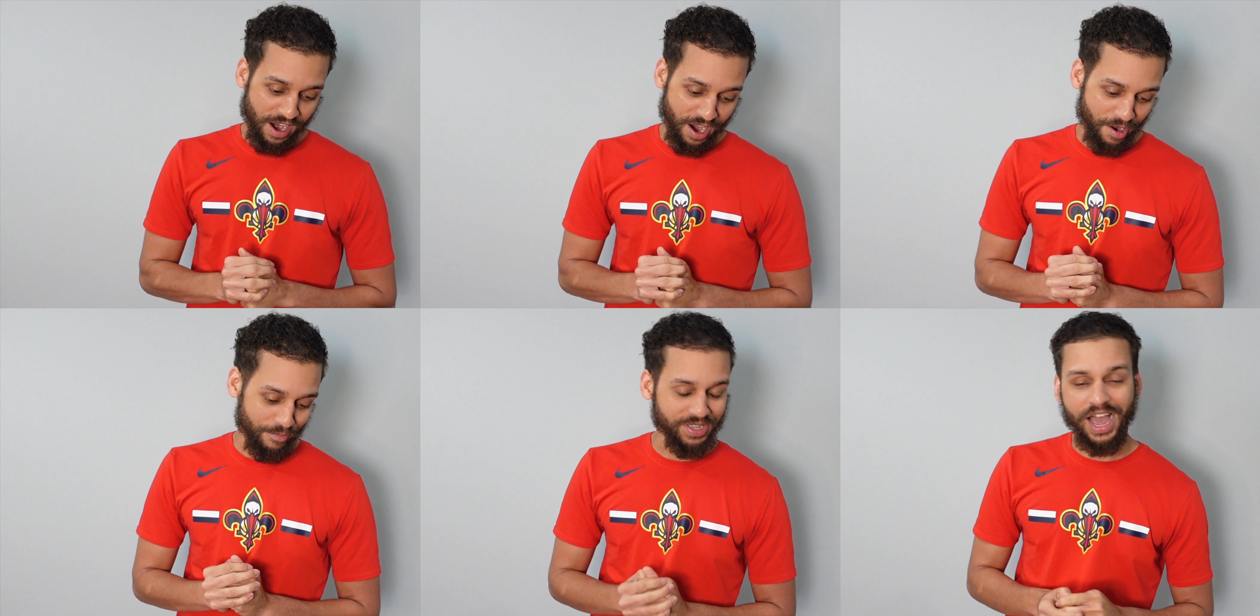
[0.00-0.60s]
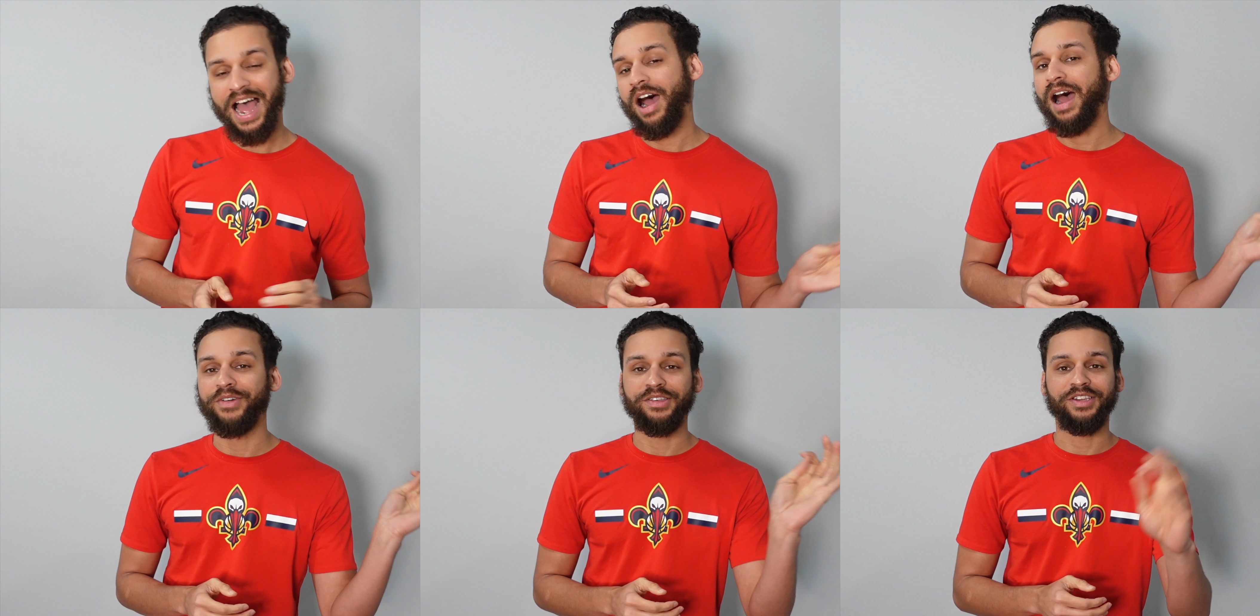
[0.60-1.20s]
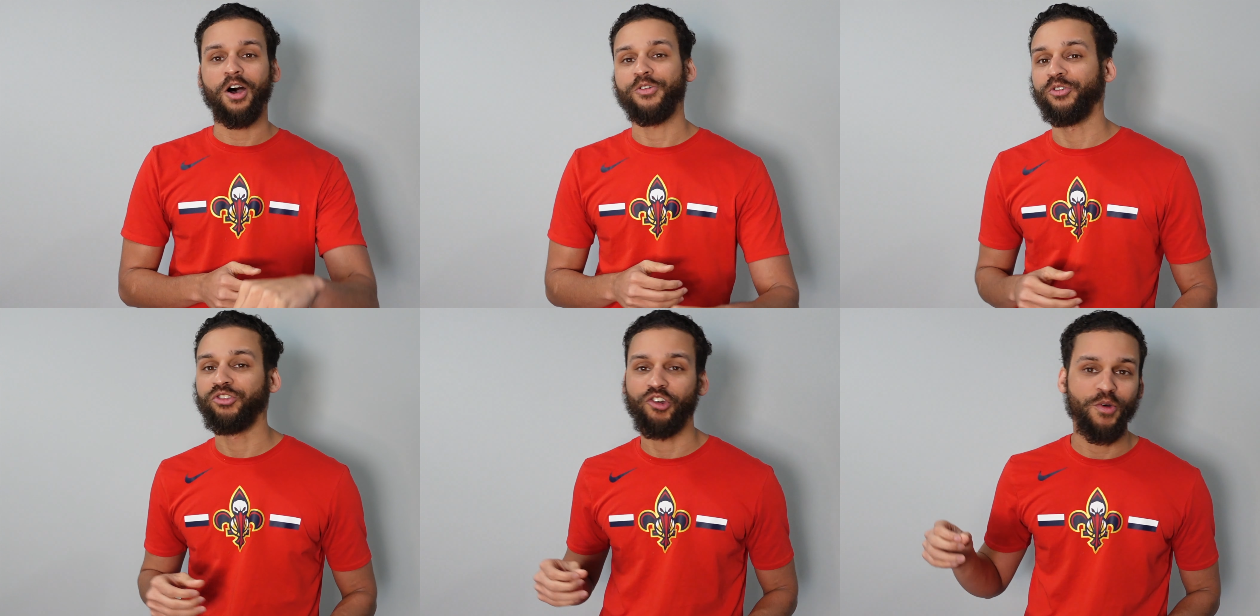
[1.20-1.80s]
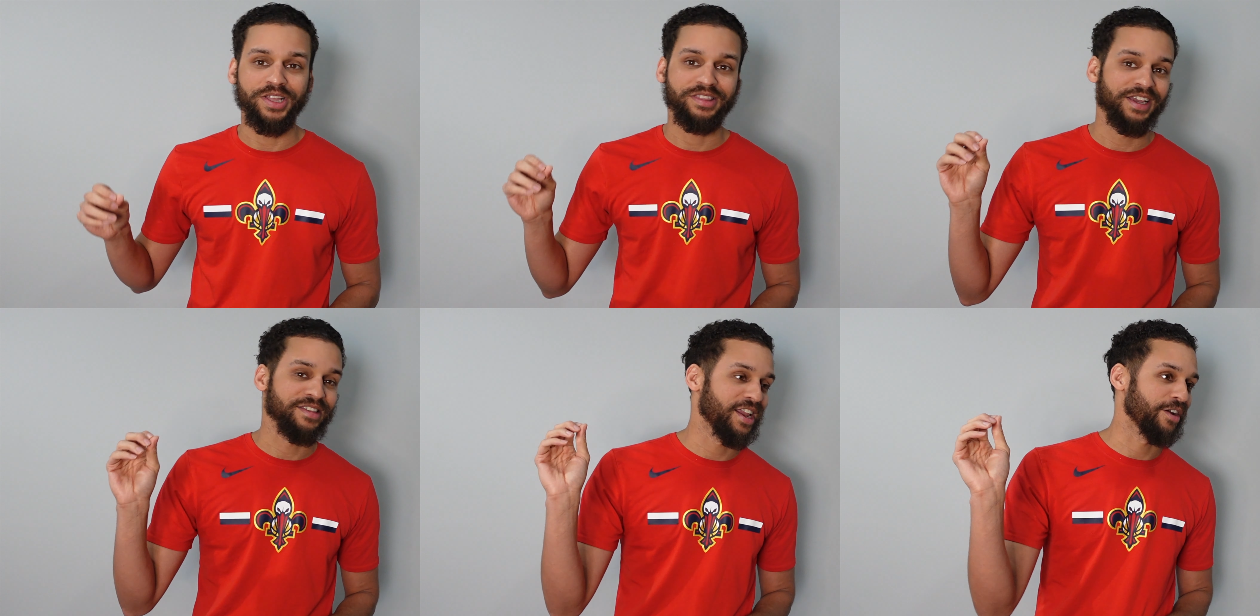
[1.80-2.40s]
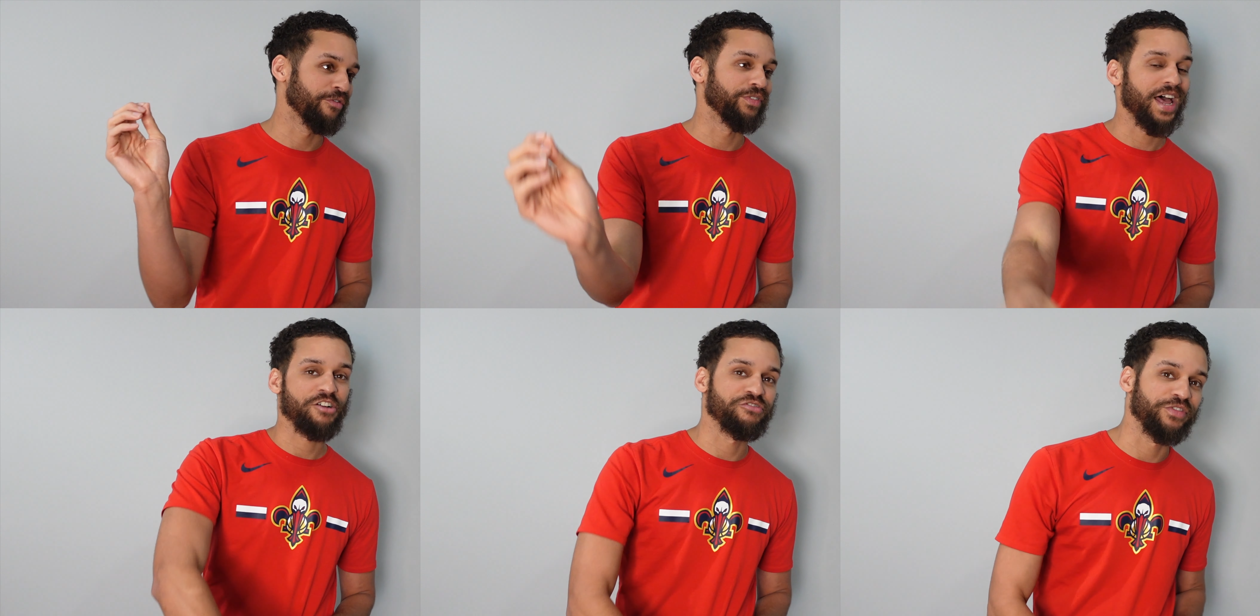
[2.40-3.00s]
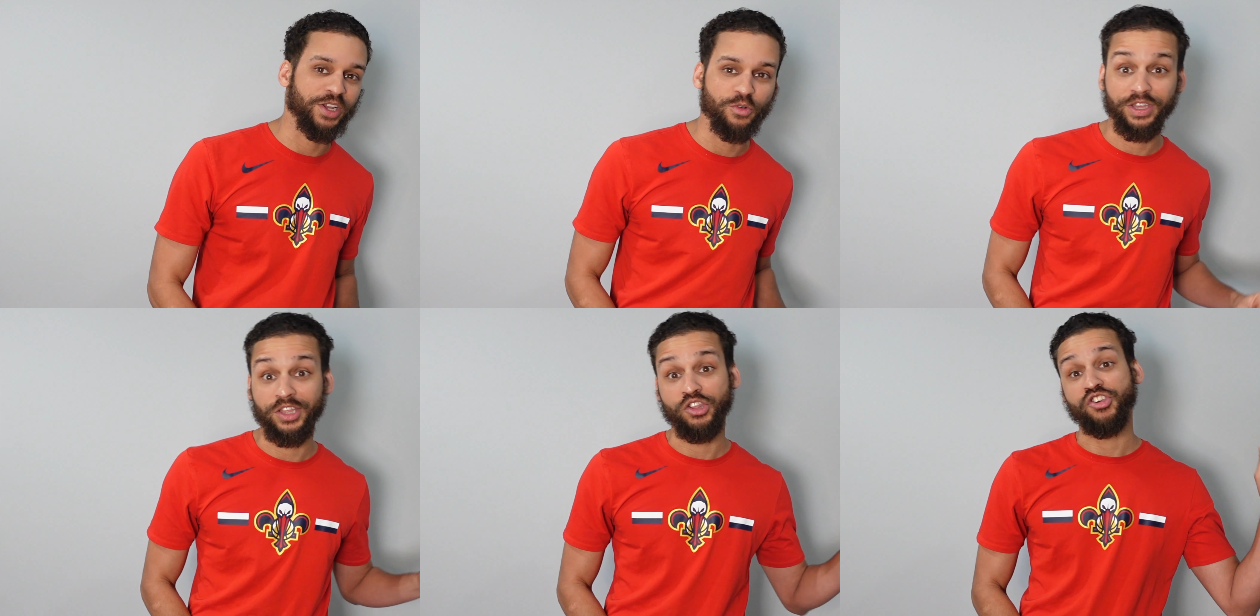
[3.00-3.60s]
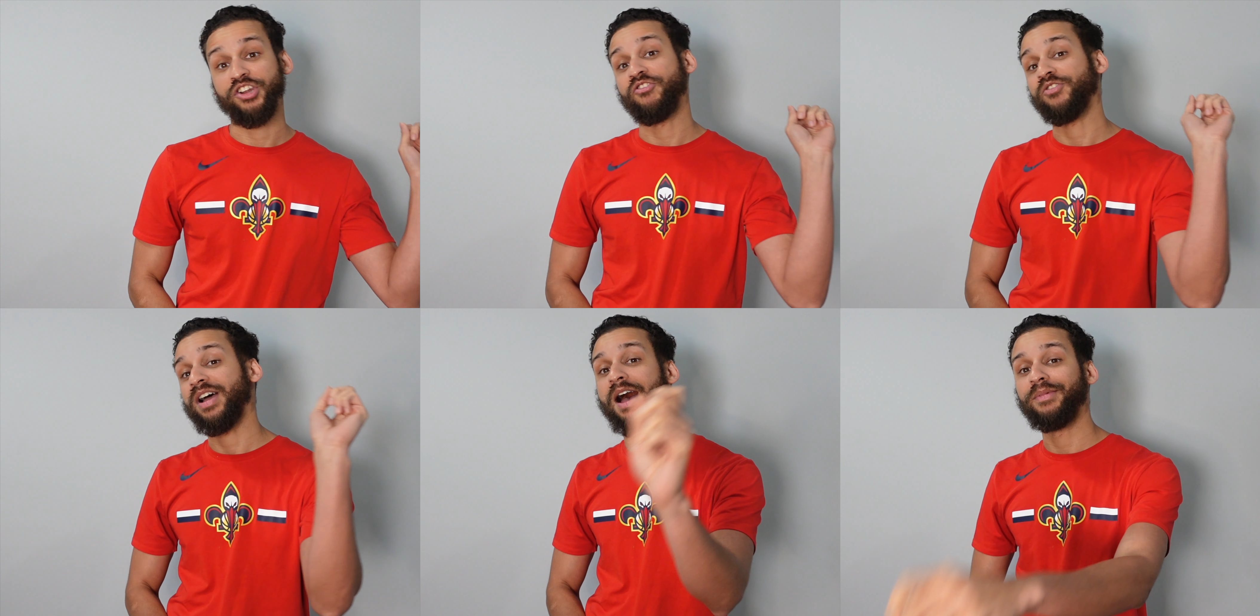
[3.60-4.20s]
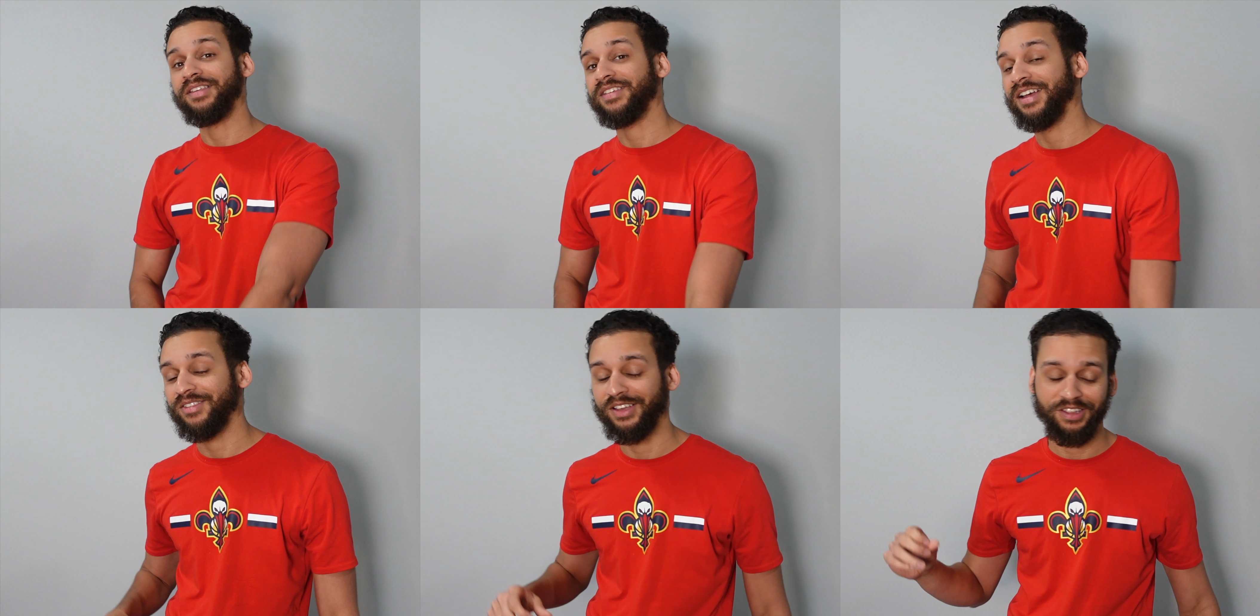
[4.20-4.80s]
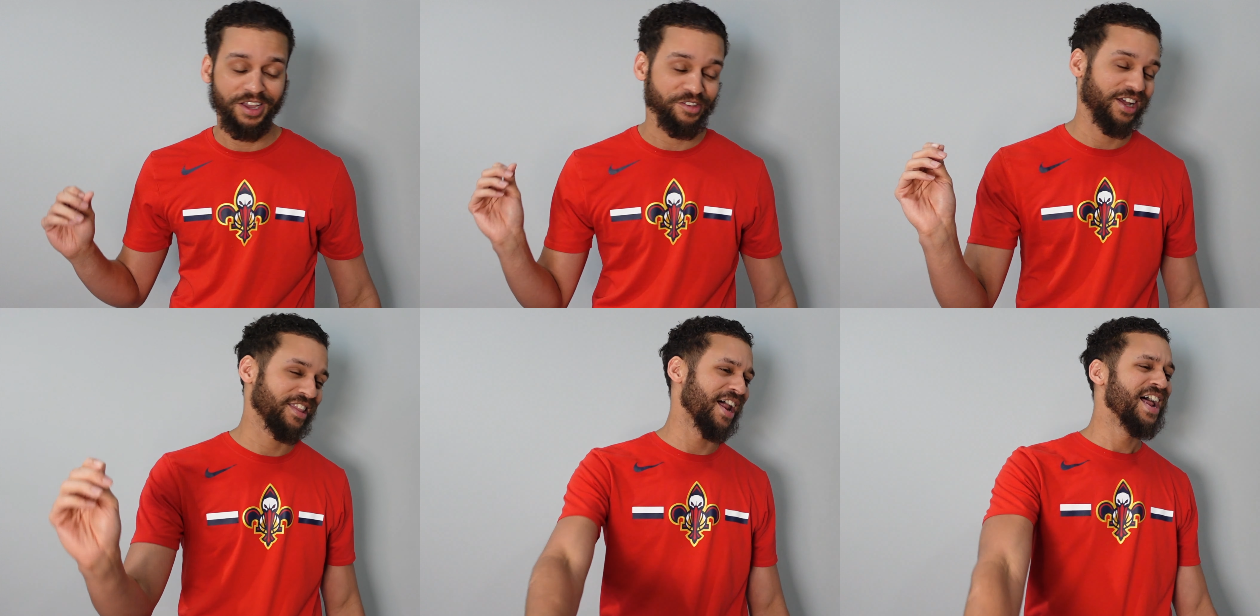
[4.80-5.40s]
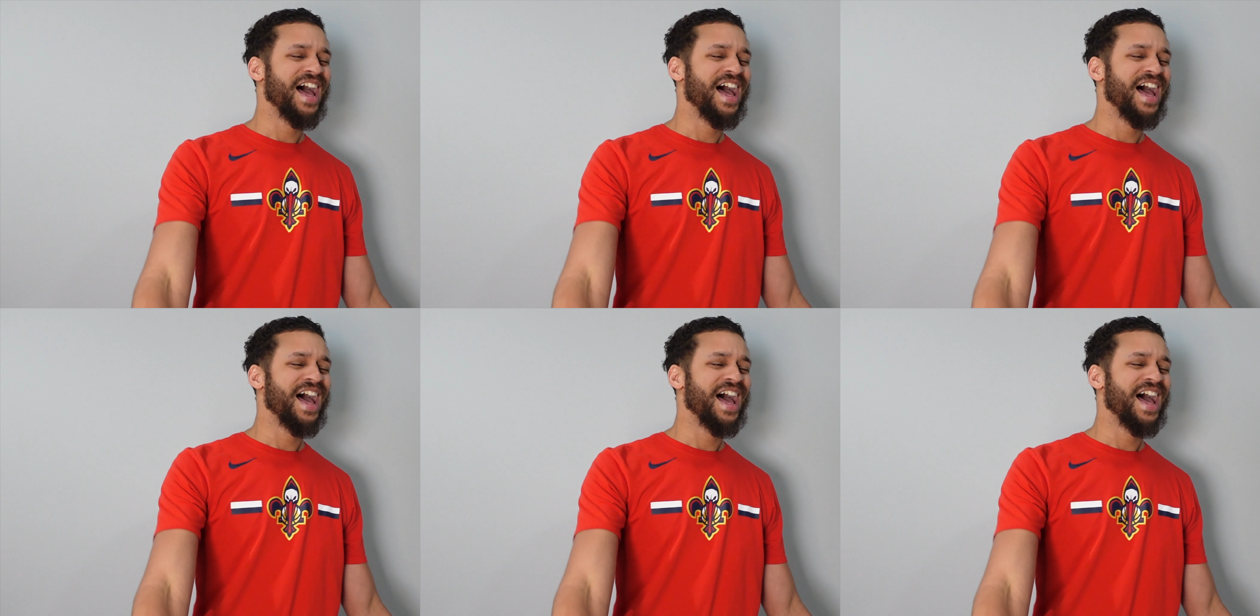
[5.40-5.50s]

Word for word: Um, but I obviously also throw in things like vlog reviews and general comedy skits and things like that.